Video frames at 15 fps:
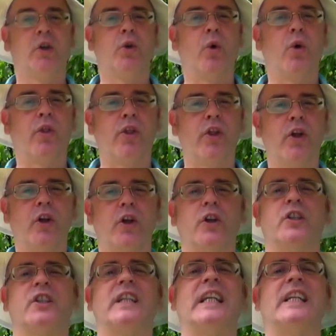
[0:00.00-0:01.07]
Your
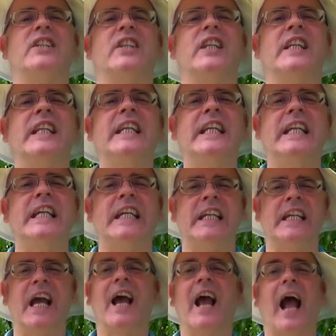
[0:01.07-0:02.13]
thirst is the
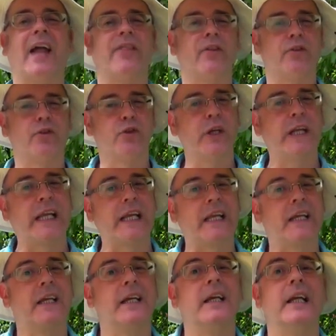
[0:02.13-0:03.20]
need, and the
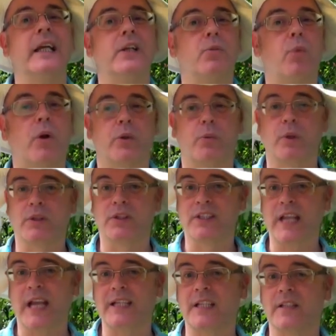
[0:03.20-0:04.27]
drink is what will
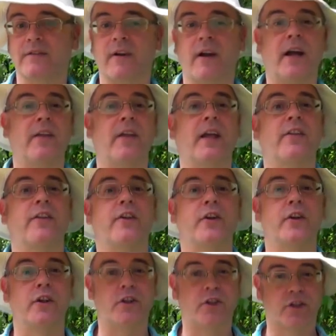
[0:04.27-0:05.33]
satisfy that
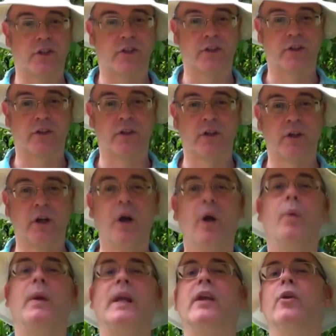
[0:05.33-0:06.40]
thirst.
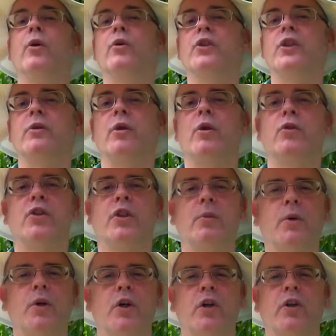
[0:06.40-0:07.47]
We can also use
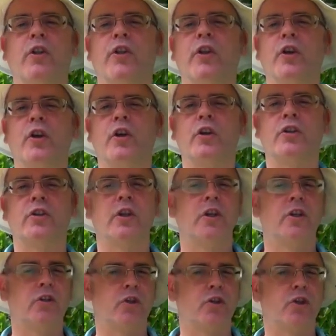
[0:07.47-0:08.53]
the word thirst
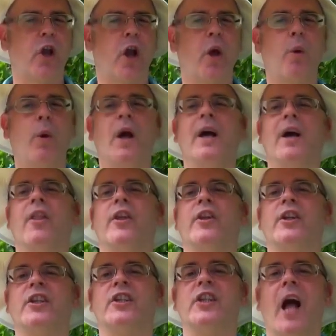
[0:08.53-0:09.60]
to show
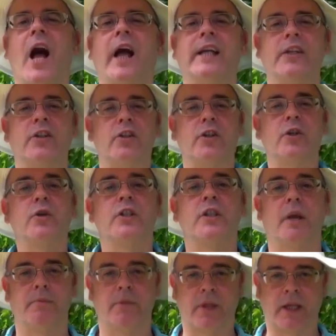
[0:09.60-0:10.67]
the desire to do
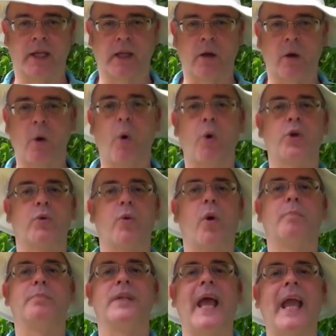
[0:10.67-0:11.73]
something or to
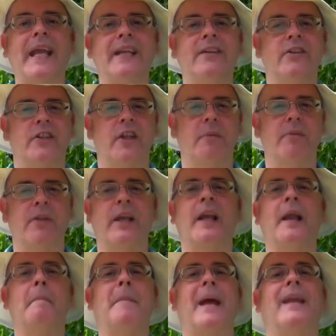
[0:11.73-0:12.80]
obtain
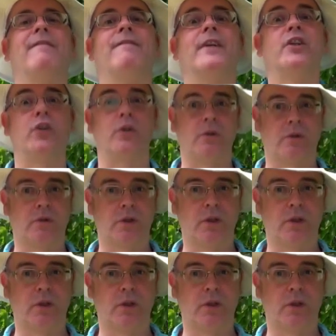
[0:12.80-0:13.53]
something beneficial.